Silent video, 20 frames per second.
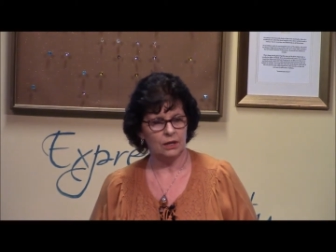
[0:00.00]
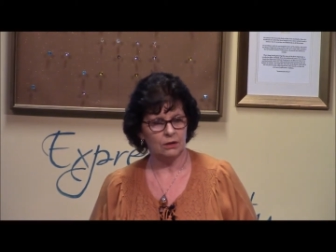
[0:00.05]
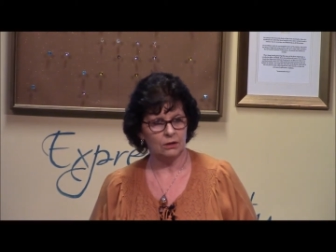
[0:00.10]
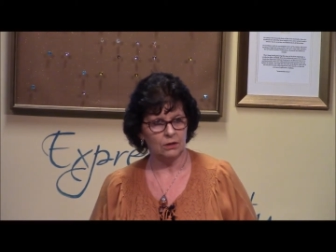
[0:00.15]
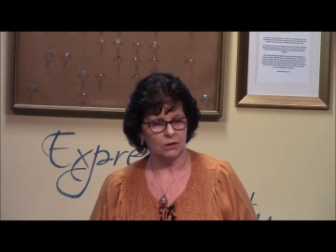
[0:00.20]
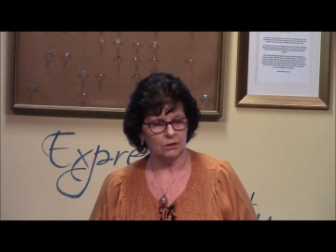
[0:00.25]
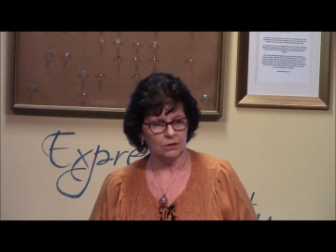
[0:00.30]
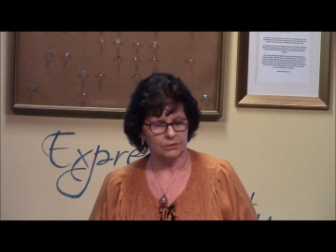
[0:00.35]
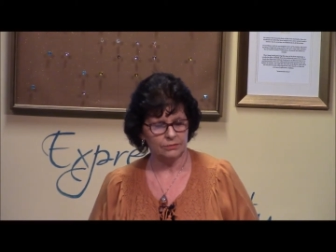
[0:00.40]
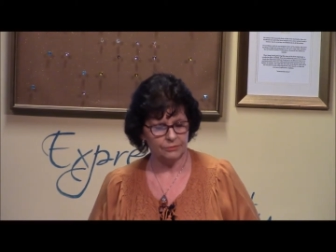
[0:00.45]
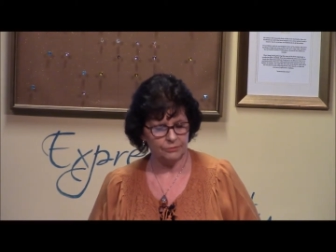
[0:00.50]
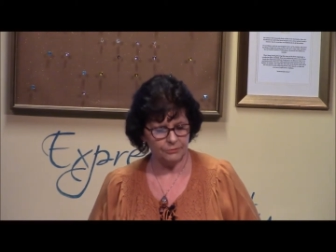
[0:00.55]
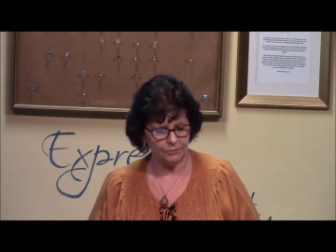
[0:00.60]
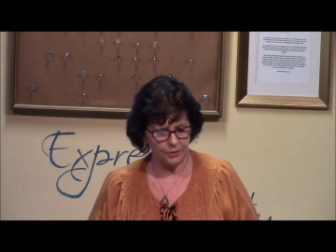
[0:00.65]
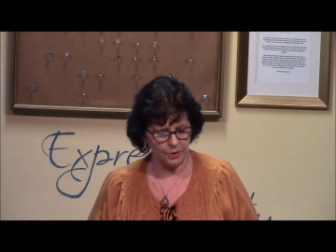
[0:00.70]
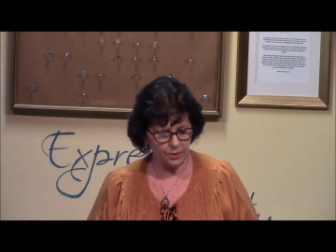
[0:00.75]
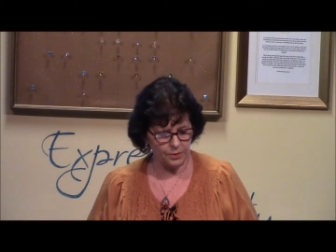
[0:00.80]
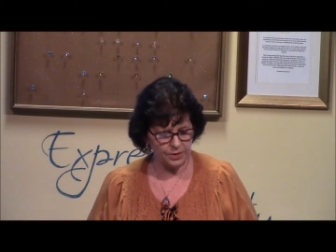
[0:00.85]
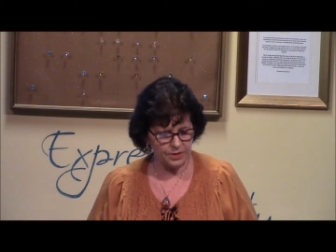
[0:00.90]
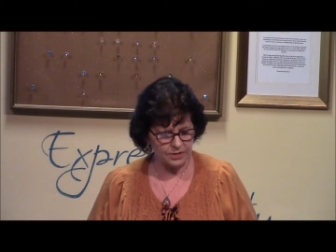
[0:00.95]
or
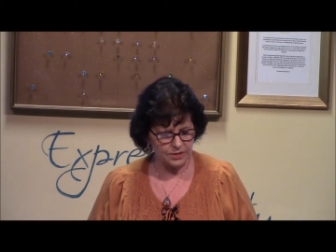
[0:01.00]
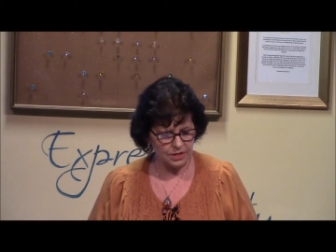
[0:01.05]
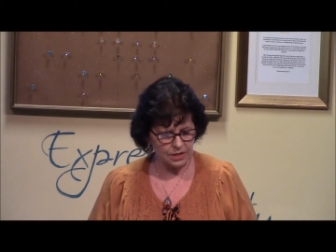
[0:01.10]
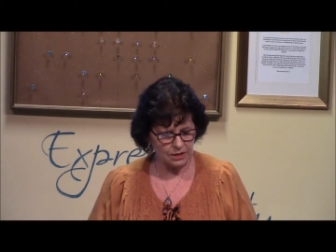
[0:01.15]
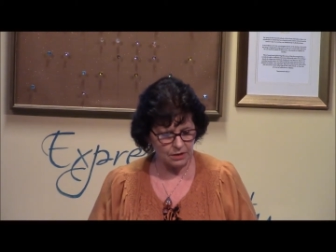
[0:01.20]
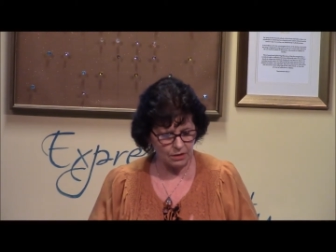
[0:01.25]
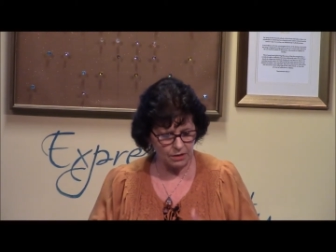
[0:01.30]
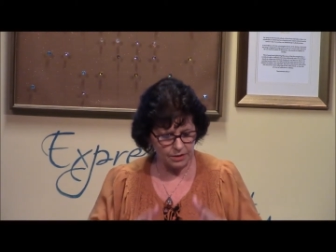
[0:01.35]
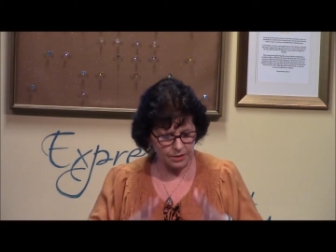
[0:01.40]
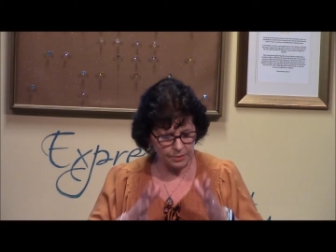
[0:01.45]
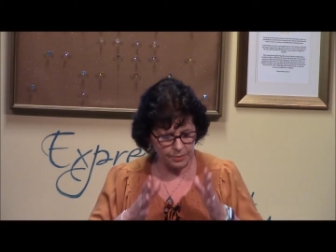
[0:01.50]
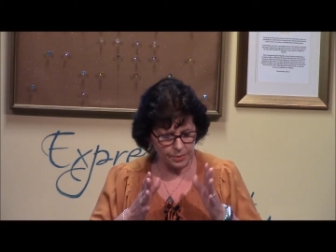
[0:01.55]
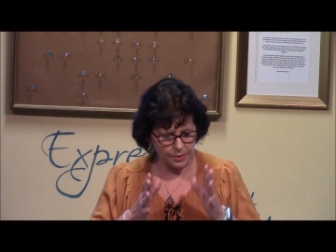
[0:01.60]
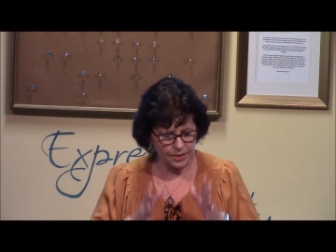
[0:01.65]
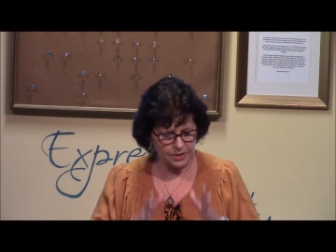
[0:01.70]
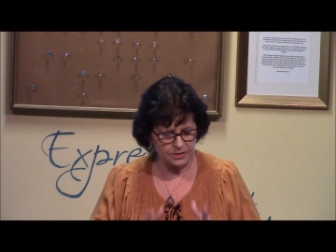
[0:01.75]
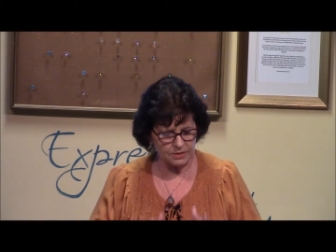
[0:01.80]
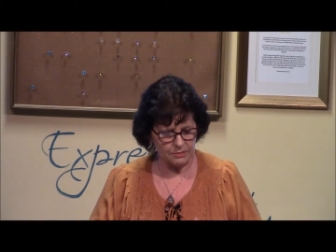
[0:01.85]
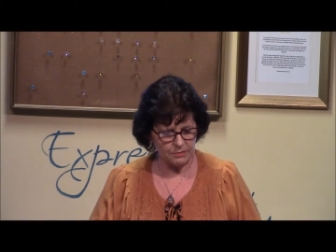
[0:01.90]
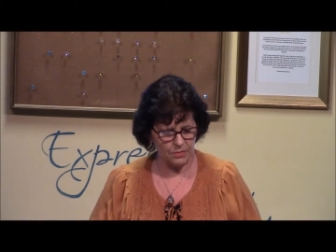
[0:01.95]
focusing on the
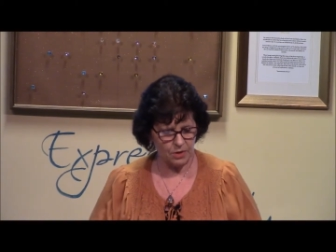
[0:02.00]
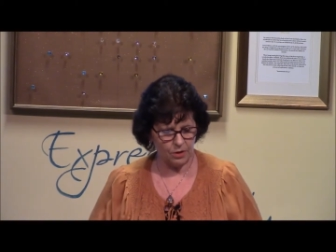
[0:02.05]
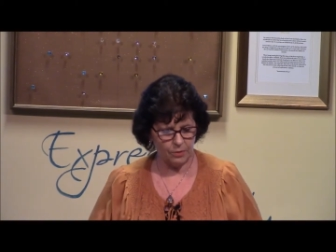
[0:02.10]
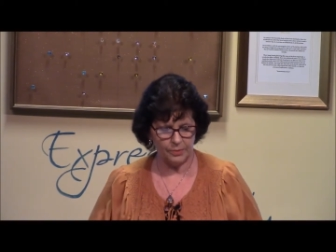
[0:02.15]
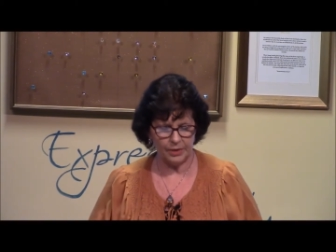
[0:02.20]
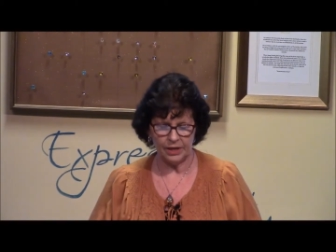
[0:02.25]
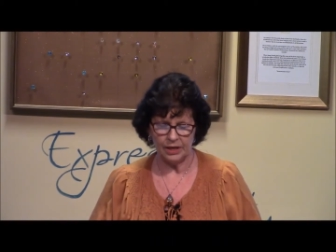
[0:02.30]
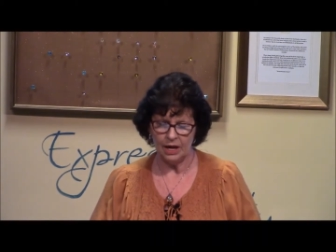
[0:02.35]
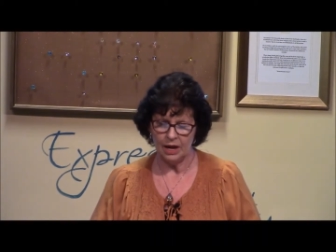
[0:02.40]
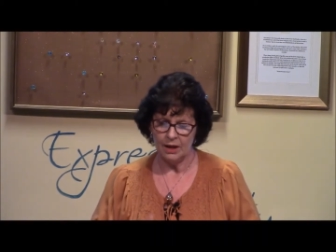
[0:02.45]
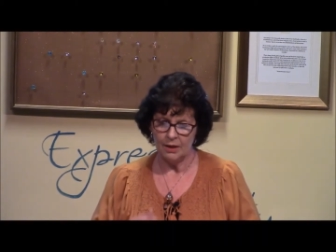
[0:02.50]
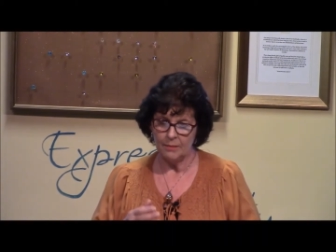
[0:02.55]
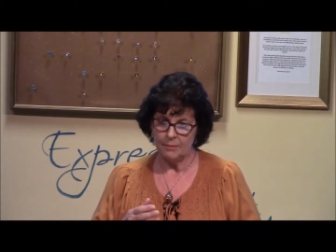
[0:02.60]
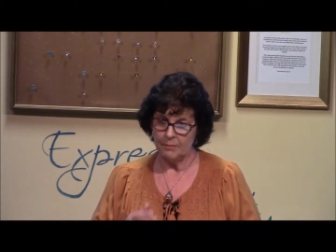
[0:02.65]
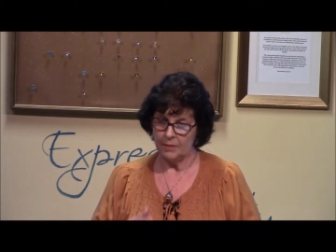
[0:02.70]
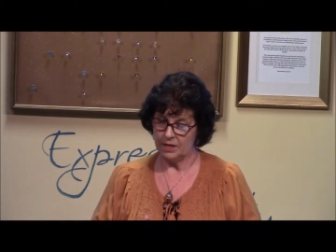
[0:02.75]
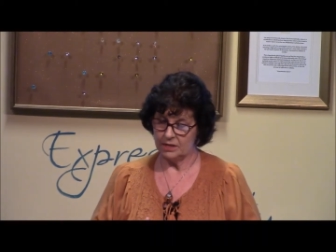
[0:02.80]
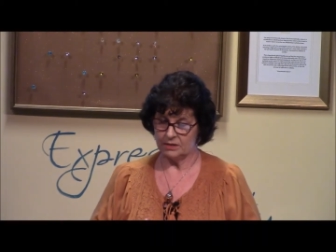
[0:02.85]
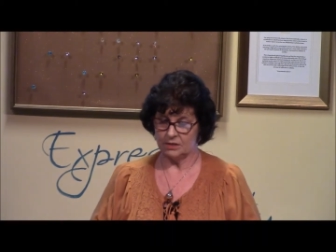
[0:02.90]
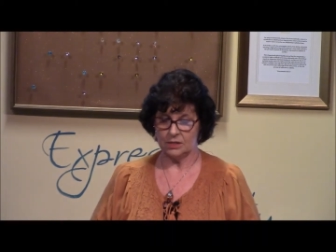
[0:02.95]
present moment
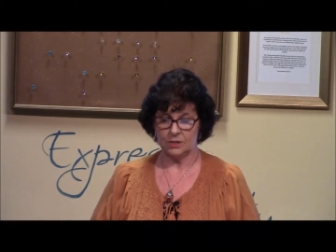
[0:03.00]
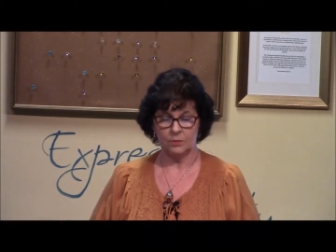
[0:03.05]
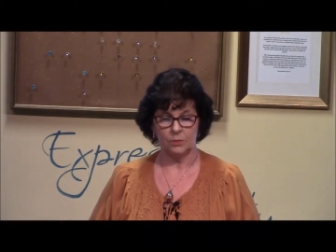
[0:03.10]
makes us